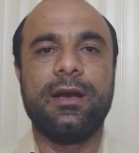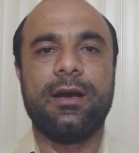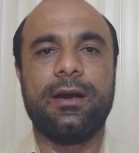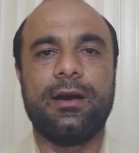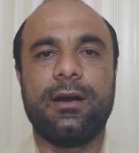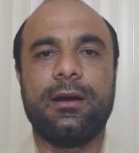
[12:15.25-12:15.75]

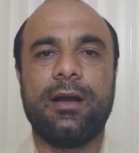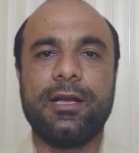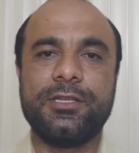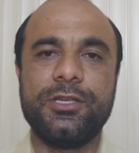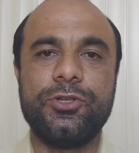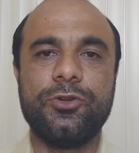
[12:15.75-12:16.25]
a
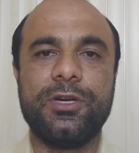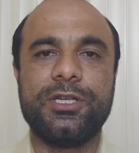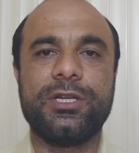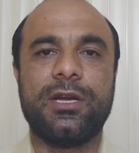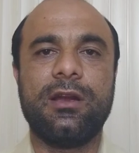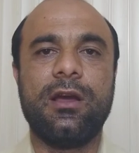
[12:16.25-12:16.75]

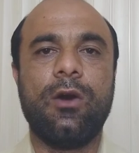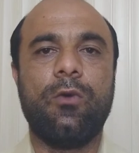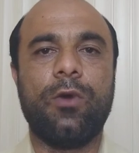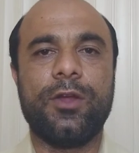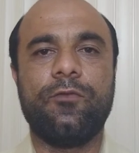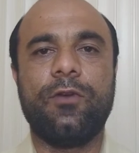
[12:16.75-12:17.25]
situation
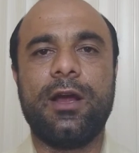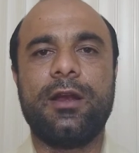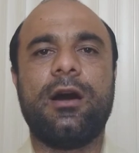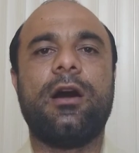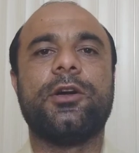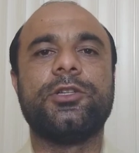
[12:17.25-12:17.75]
with
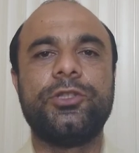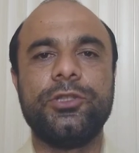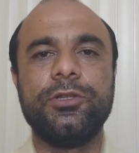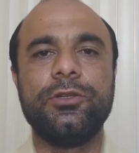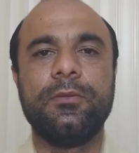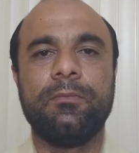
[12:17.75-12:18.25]
one or
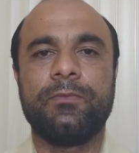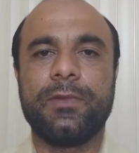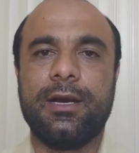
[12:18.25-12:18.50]
two,